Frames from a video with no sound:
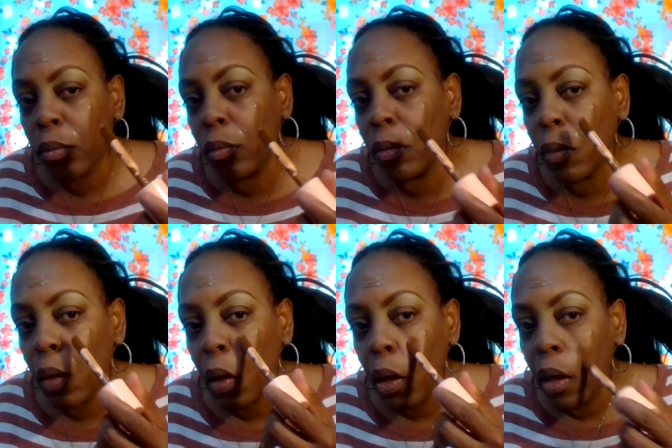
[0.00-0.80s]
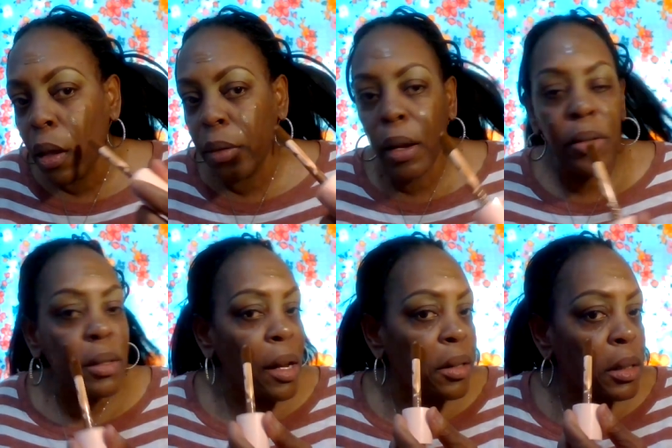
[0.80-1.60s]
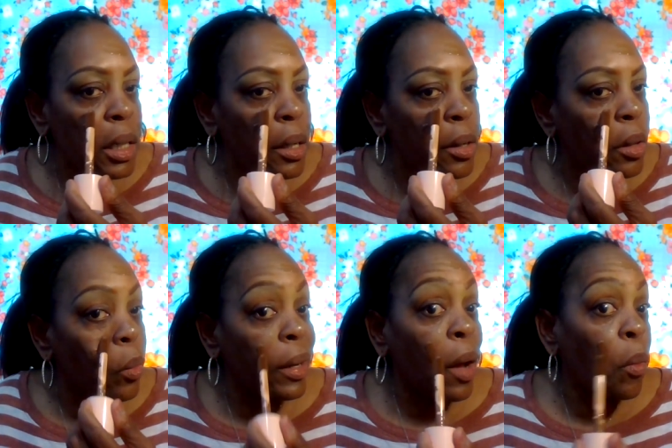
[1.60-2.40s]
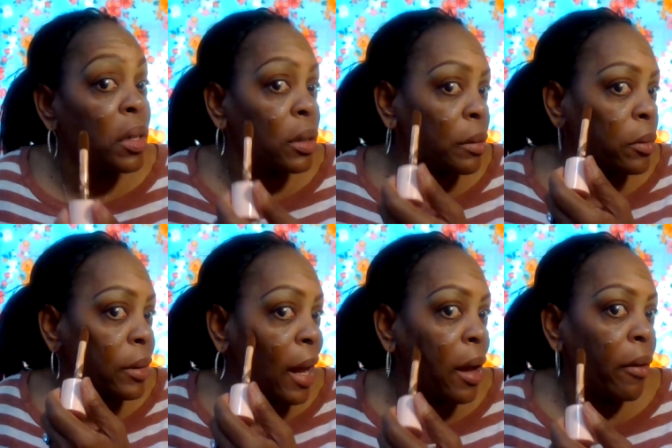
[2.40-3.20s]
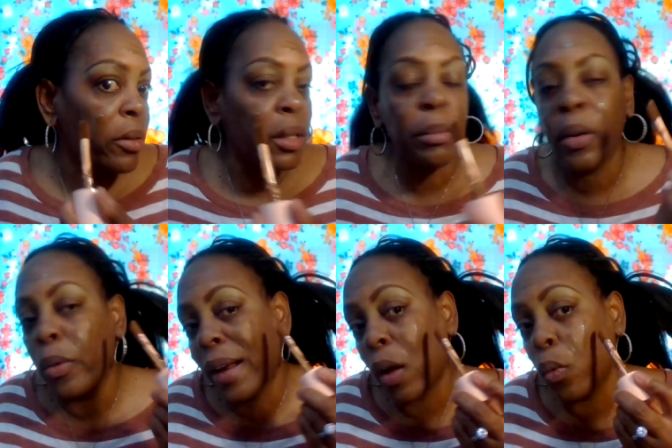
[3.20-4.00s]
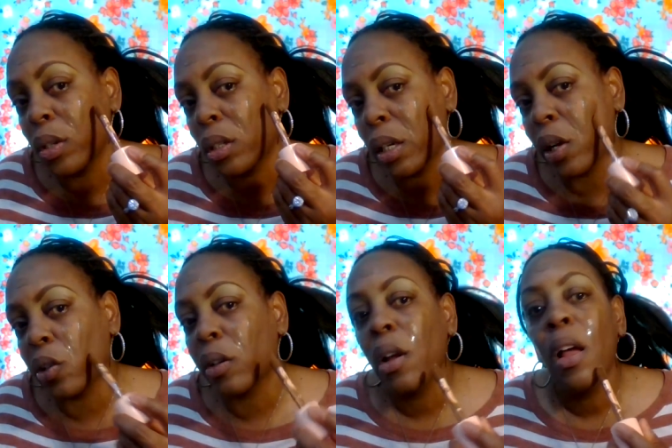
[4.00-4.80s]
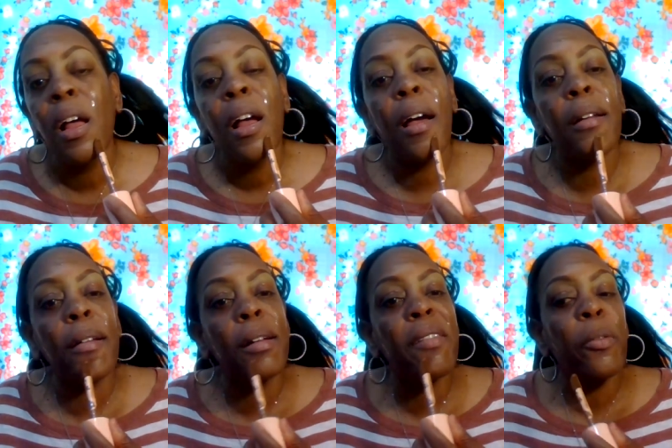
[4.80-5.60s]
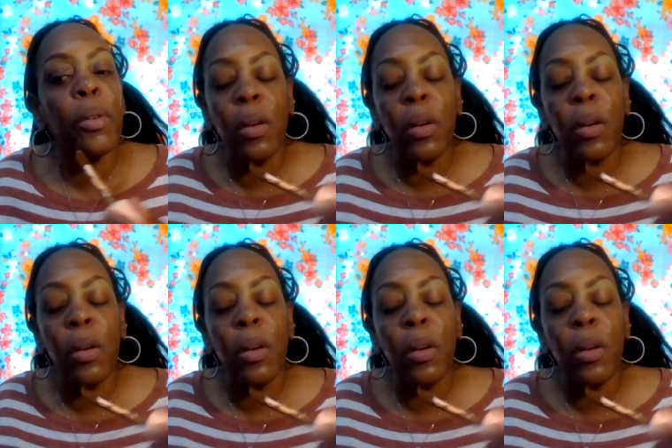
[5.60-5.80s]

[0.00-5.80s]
I think ever since I was a teenager, when I was a not ever since, but when I was a teenager, I never really